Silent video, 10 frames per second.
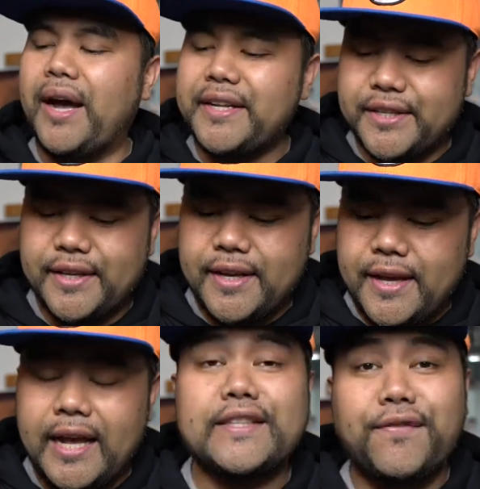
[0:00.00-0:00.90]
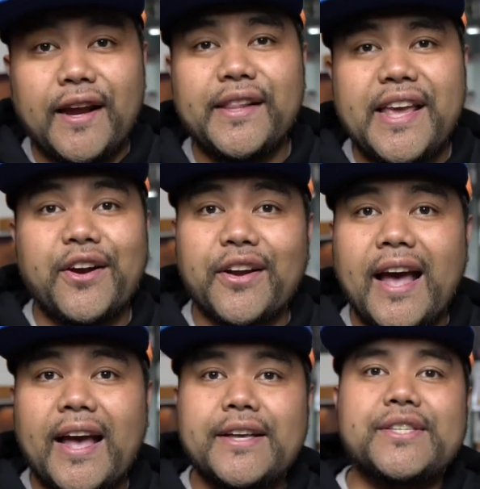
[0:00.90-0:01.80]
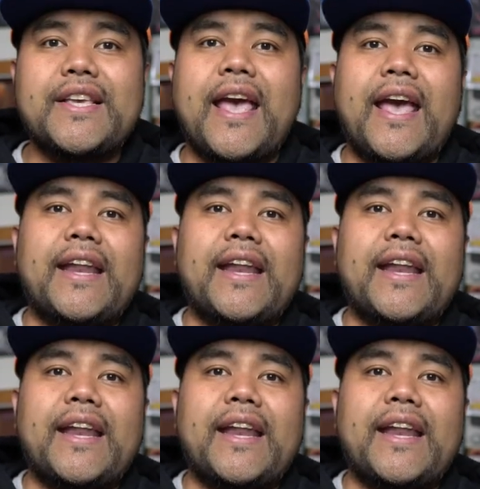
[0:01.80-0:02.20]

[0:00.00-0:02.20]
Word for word: but it's finally here, guys,